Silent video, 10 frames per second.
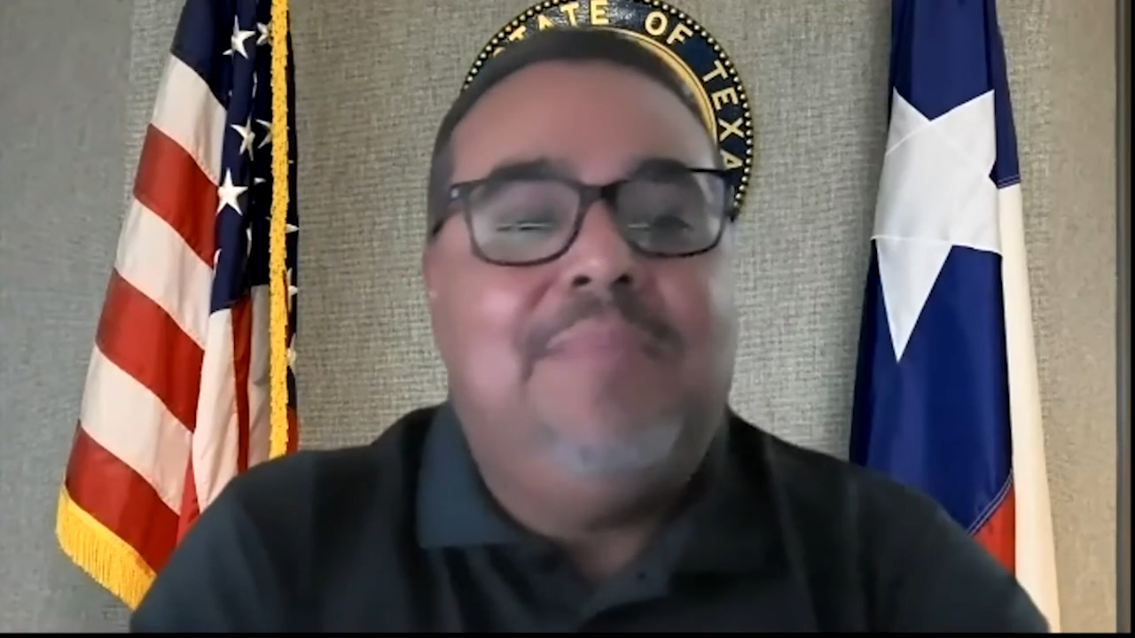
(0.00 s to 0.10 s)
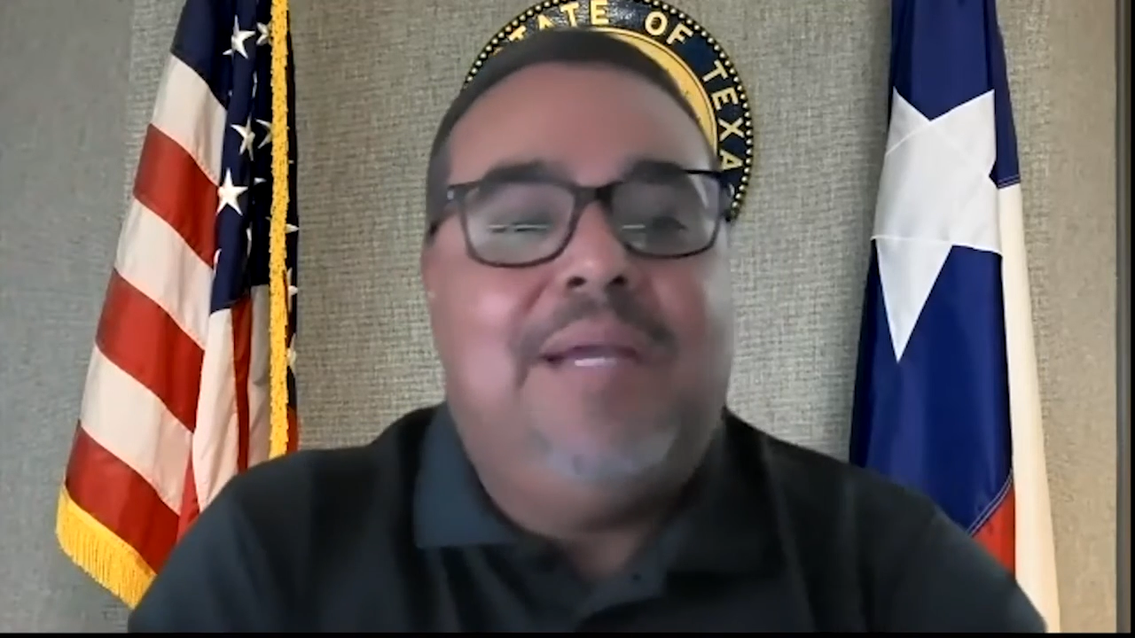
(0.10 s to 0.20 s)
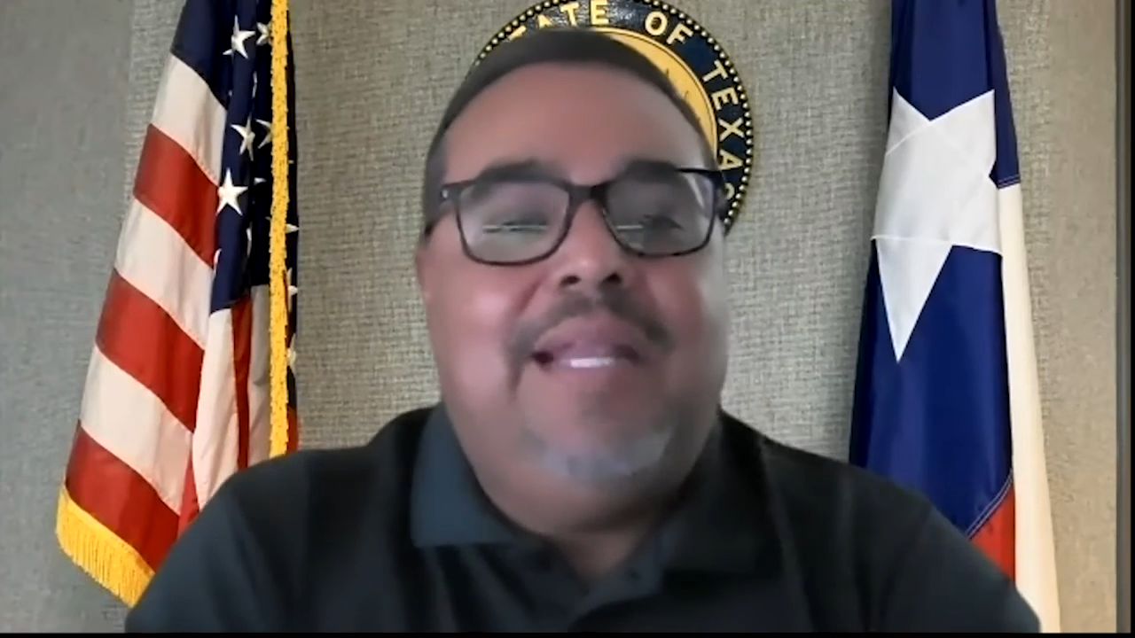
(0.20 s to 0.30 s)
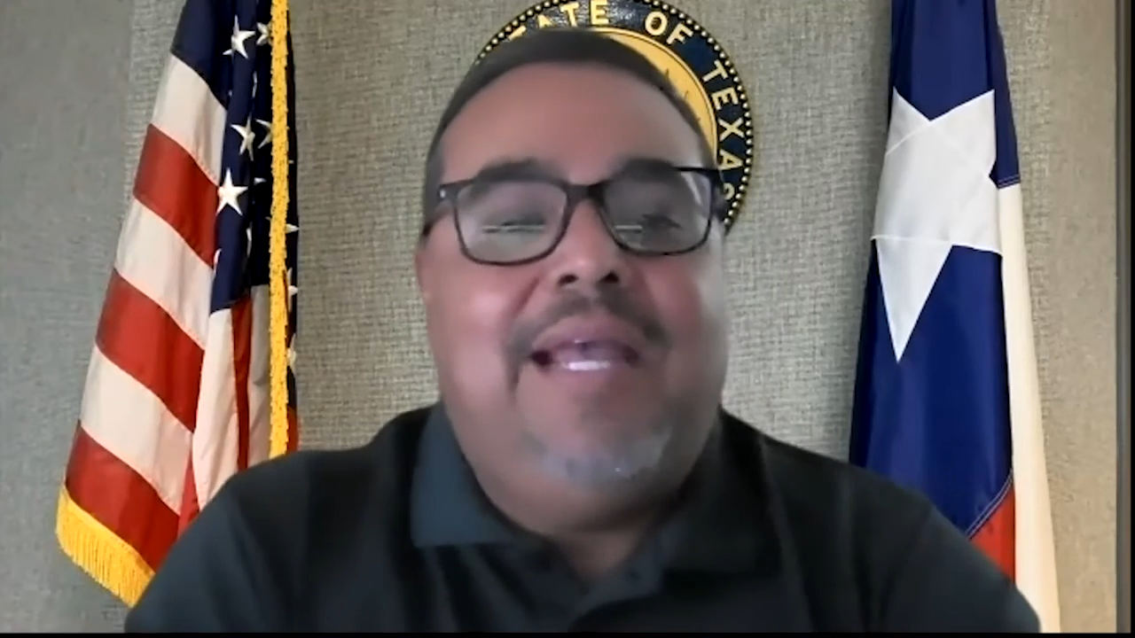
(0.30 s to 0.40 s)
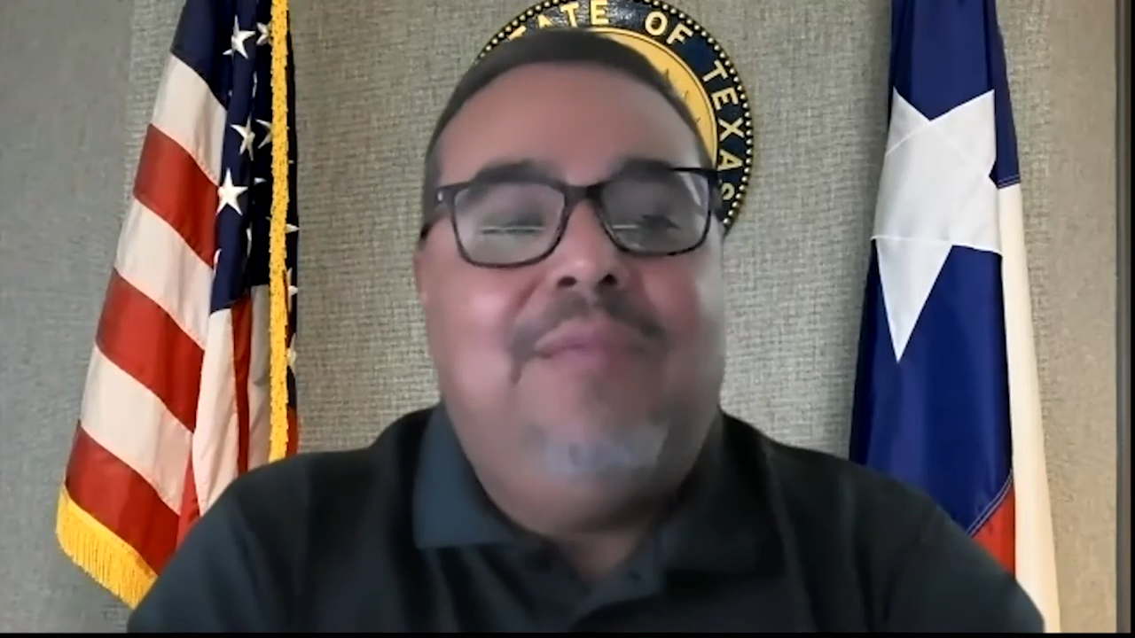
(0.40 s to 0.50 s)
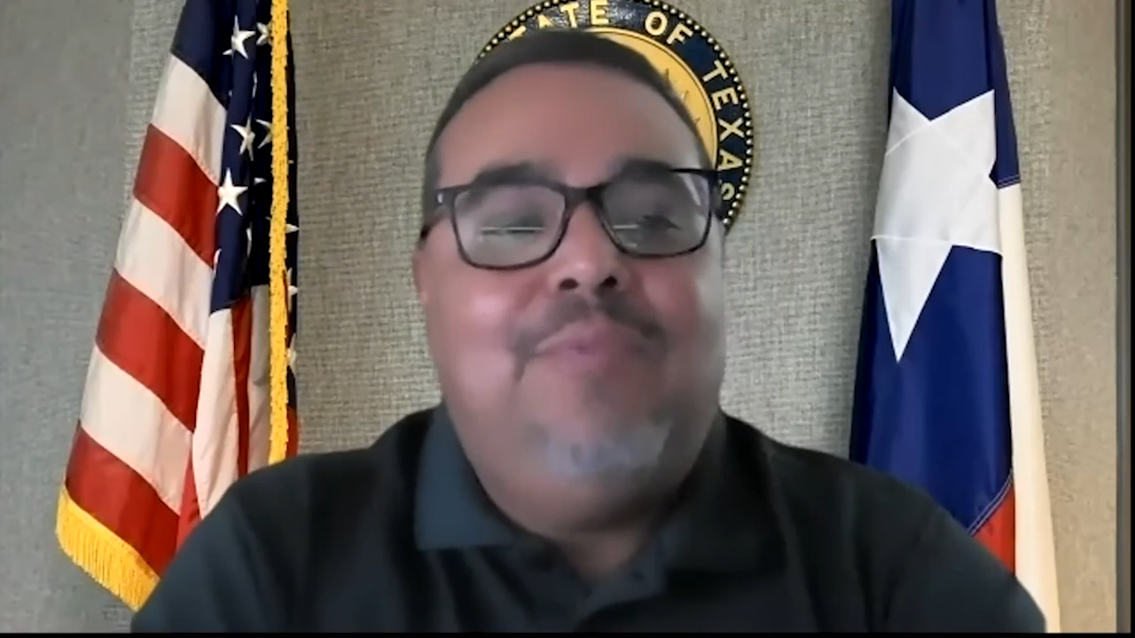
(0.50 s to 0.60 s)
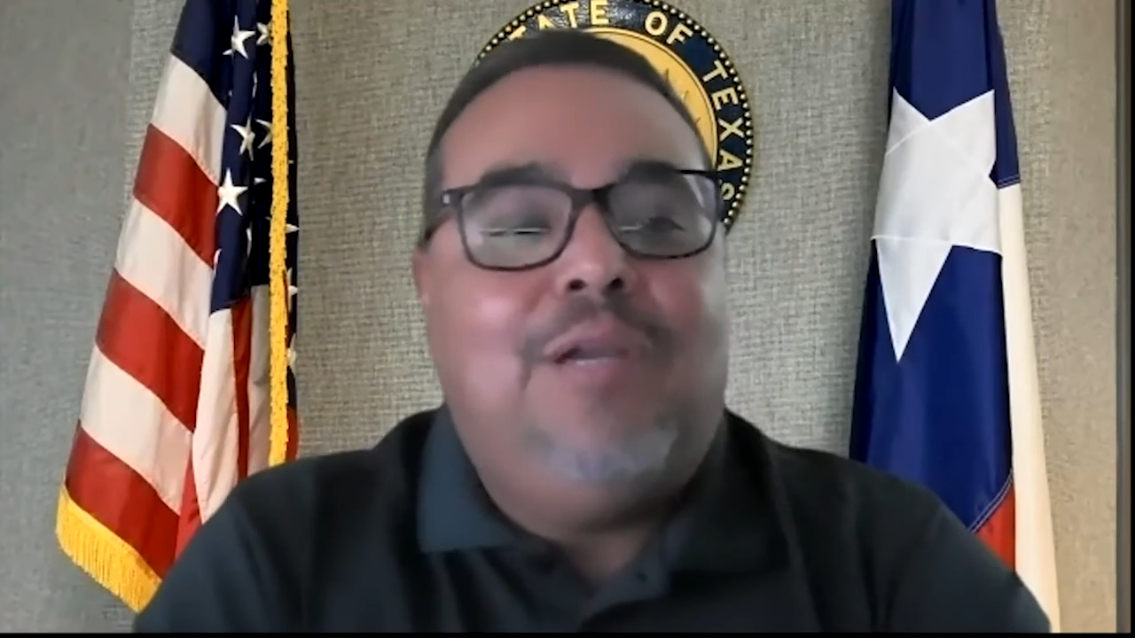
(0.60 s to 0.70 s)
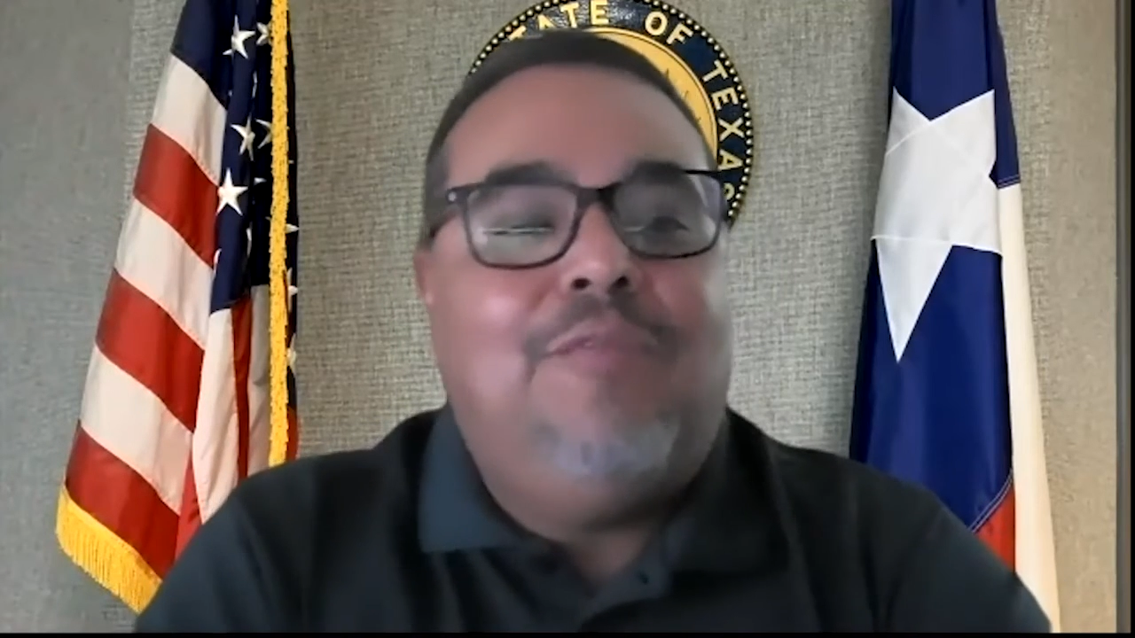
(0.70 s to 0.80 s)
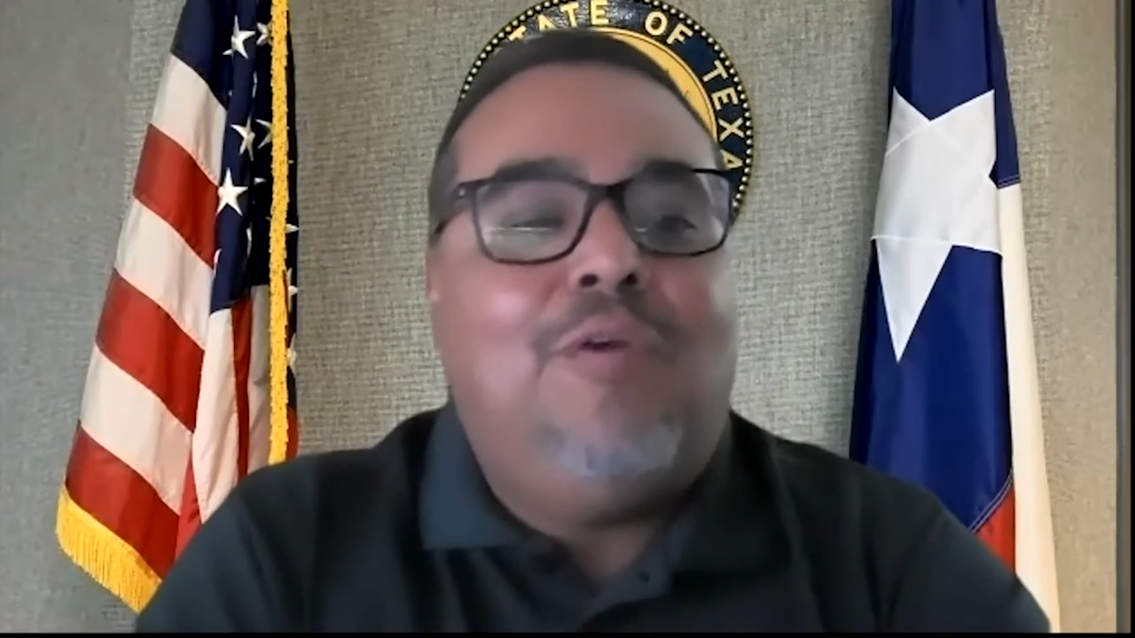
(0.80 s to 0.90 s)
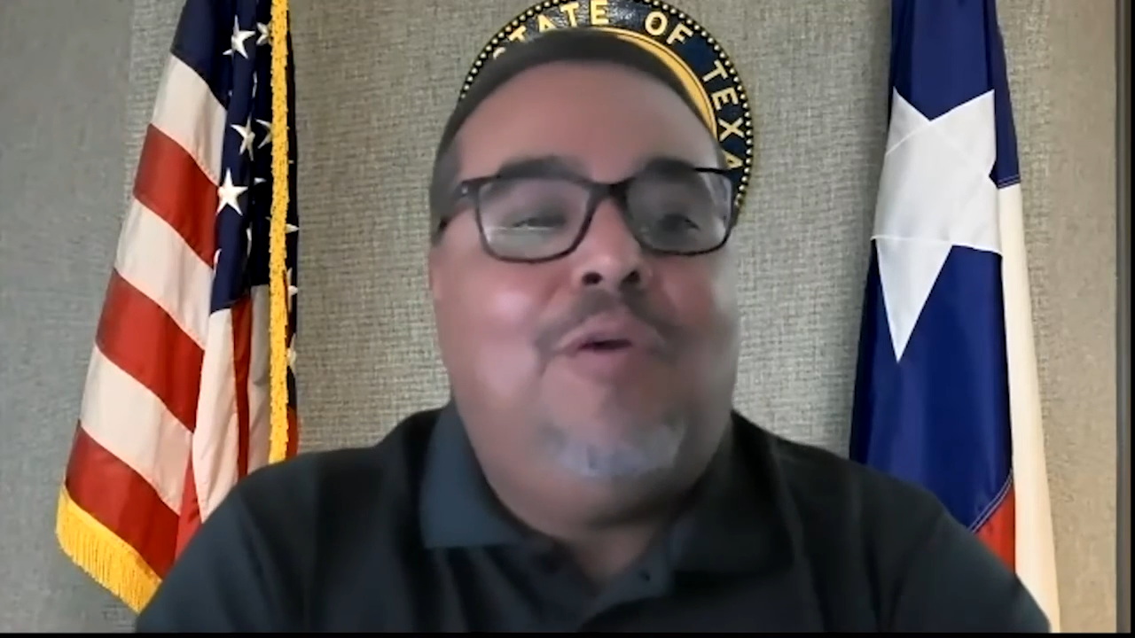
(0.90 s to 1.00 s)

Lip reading: my dad whenever